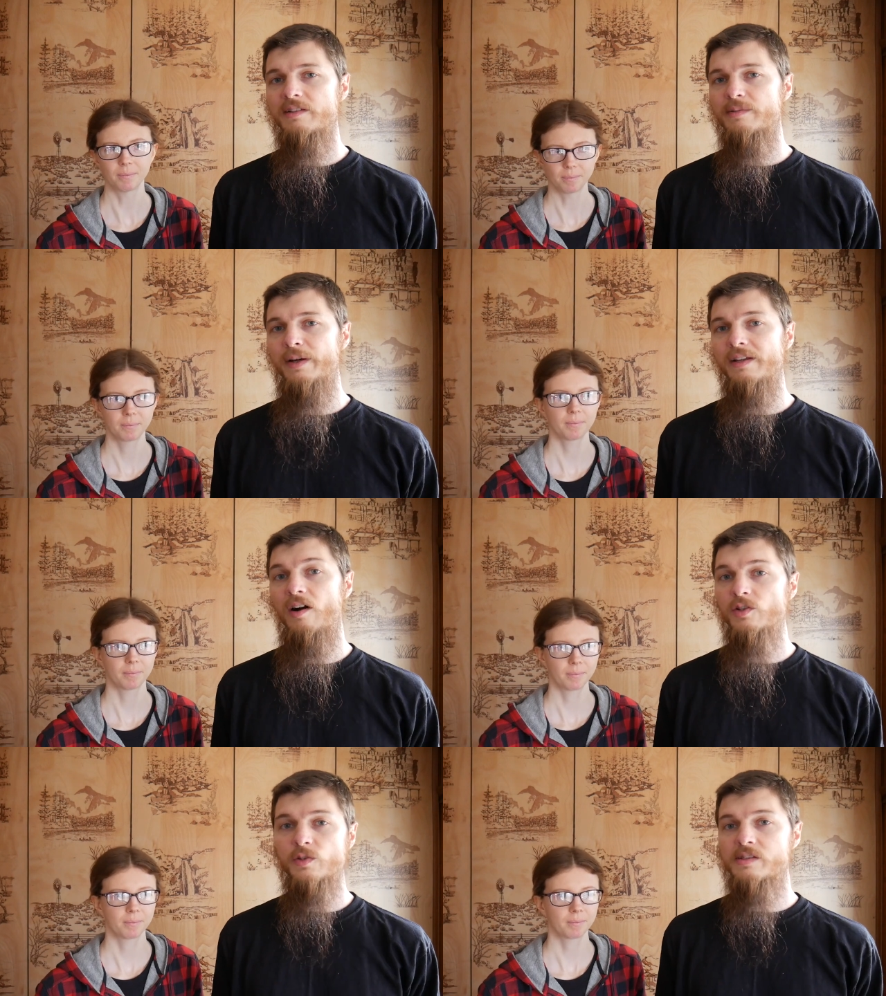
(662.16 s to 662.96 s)
Speaker 1: that you spent
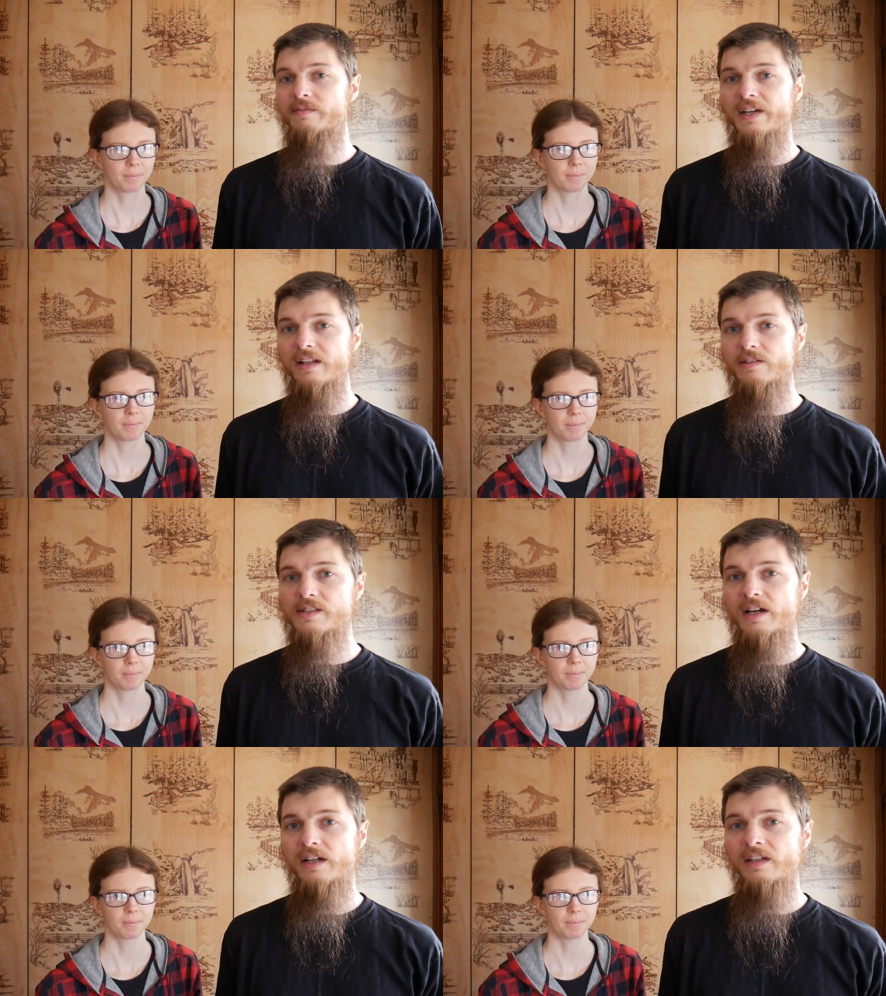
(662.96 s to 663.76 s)
hundreds of
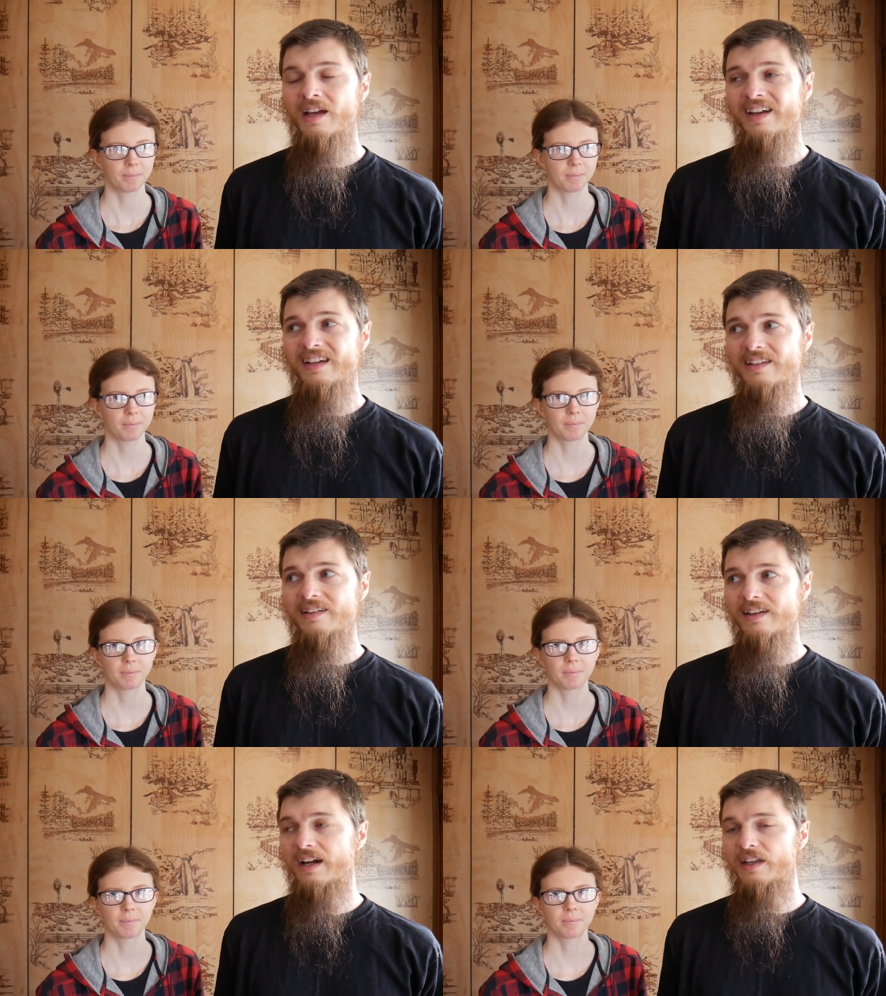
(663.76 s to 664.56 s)
dollars on,
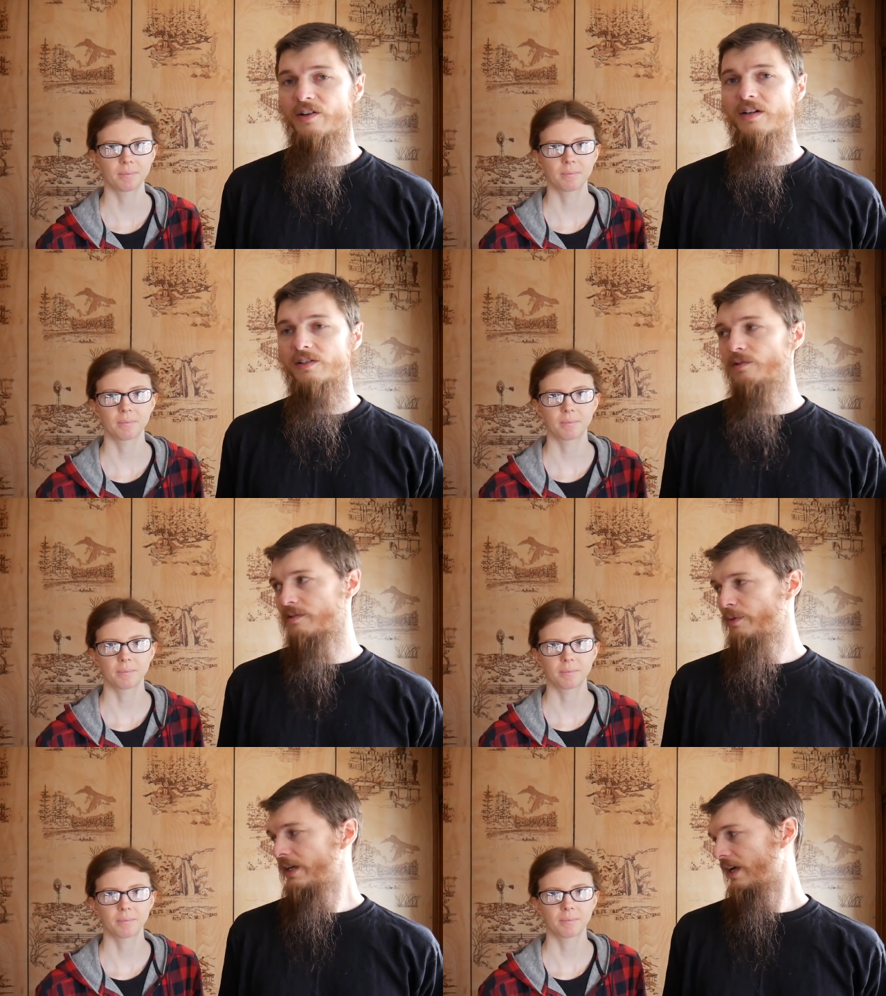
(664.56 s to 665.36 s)
yeah, you're going to
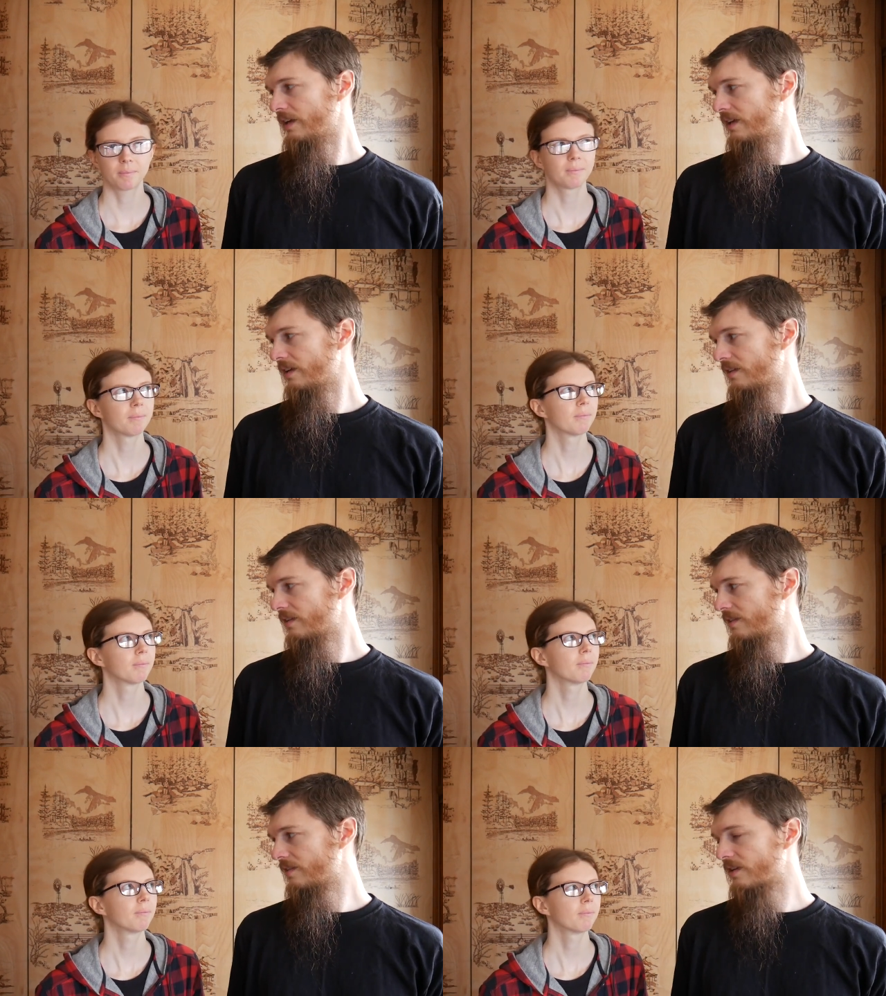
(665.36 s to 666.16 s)
lose money on it.
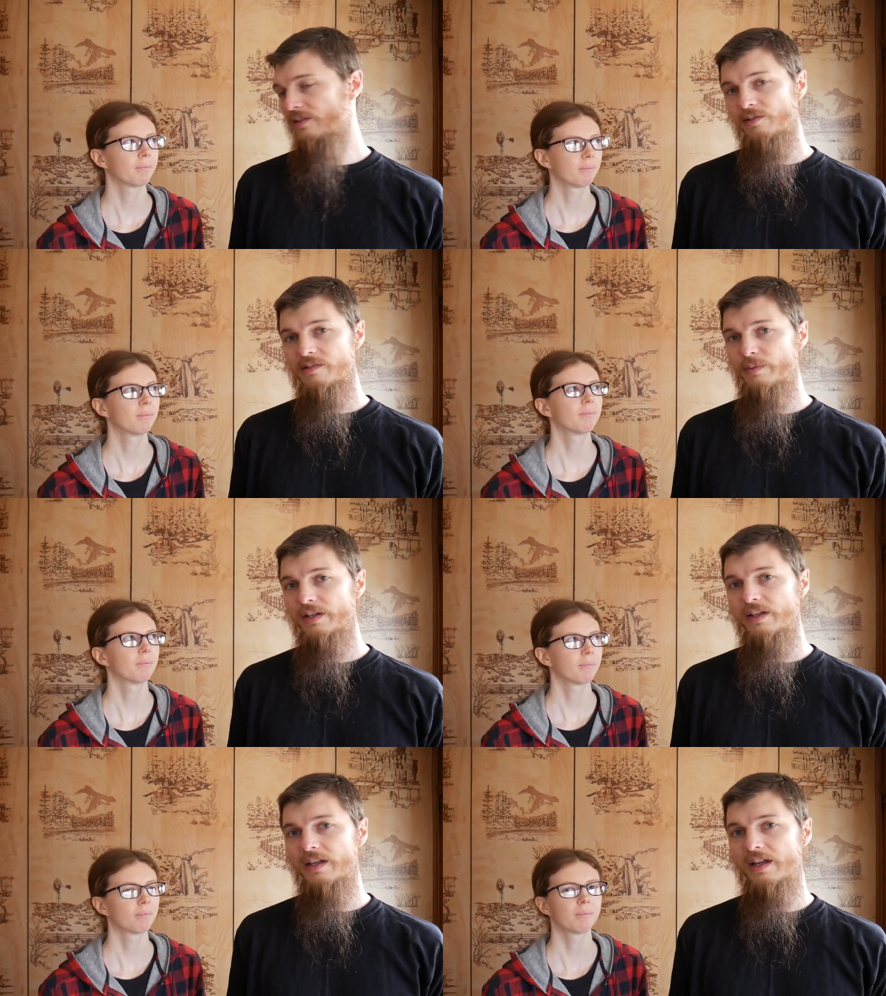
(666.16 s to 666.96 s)
You're going to lose
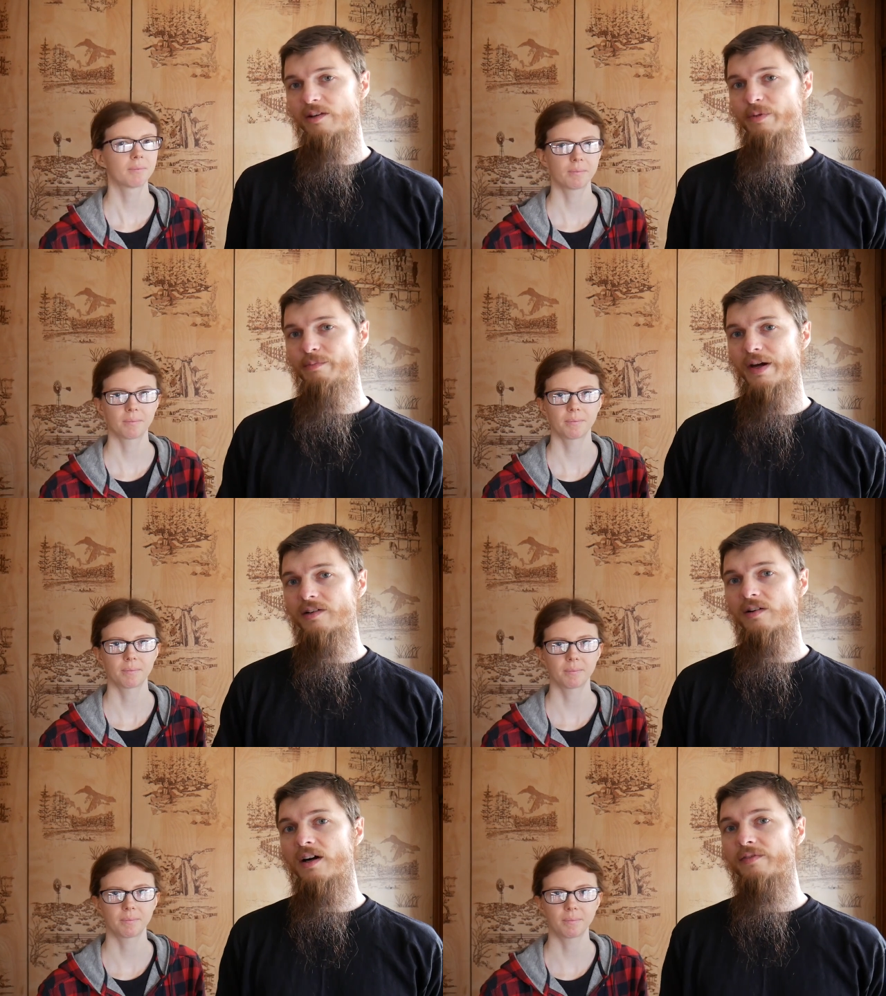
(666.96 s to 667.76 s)
money and it'd be
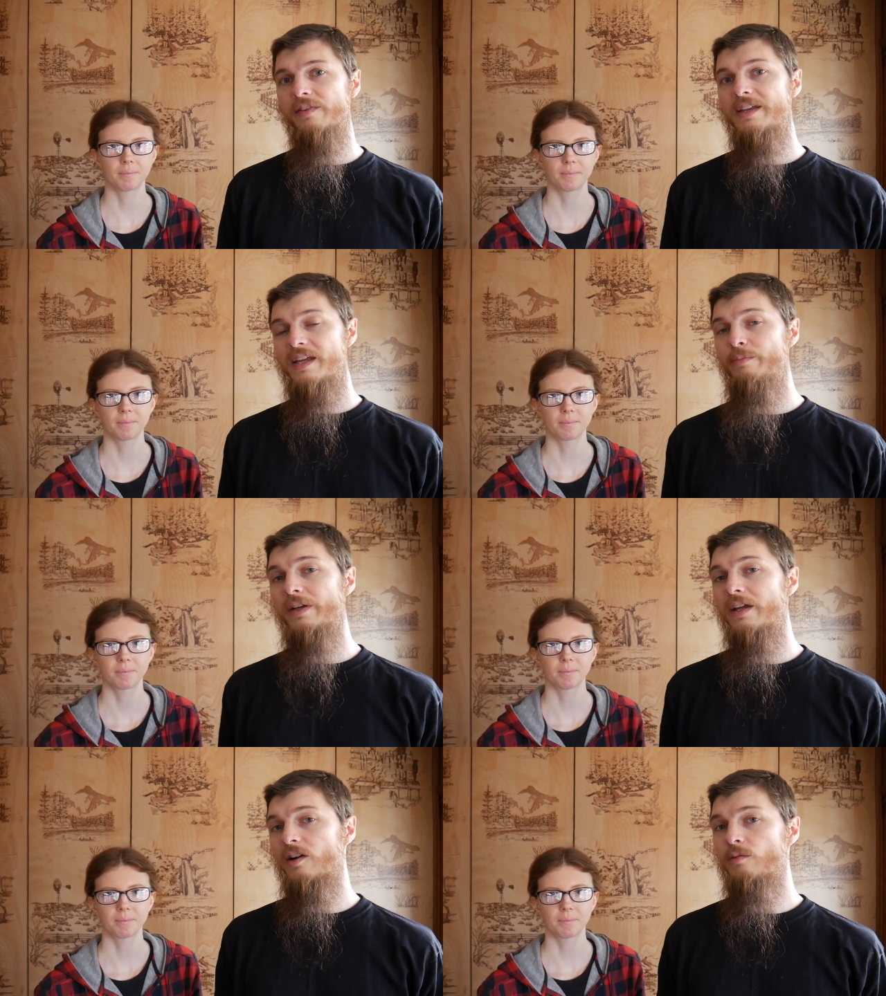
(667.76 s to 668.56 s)
better off
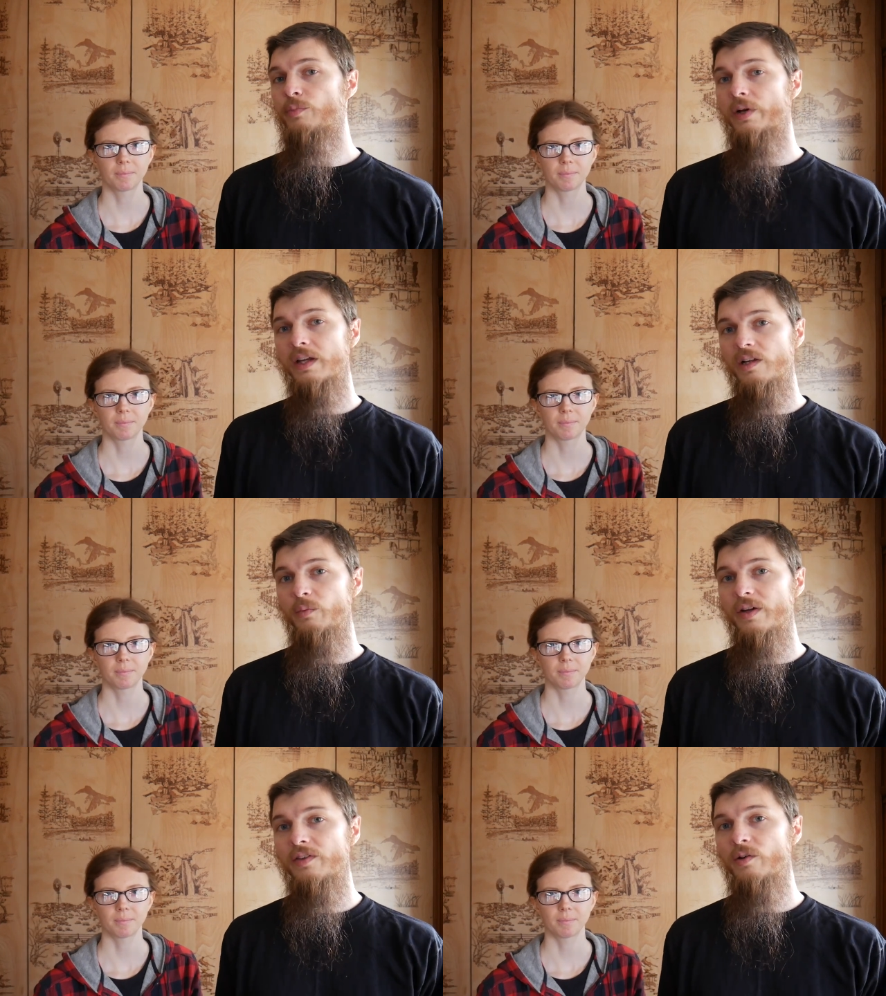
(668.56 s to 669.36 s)
keeping it or bringing
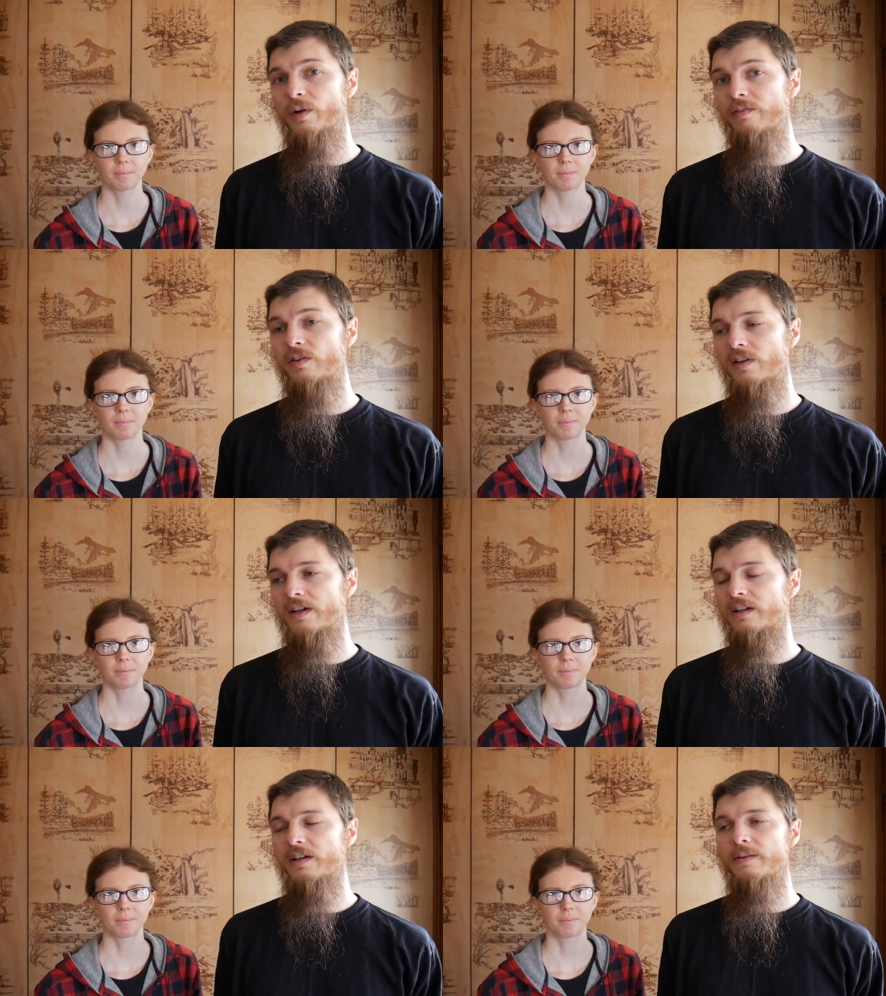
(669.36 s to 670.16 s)
it with you if you
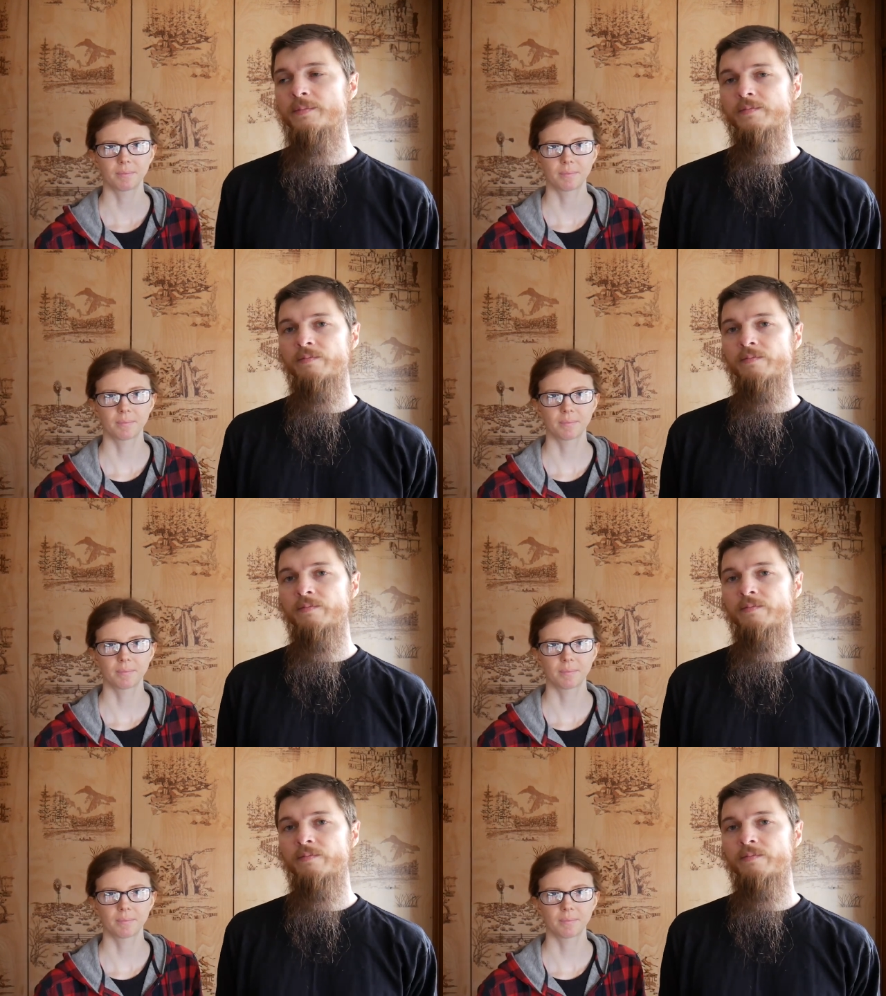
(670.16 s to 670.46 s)
like it.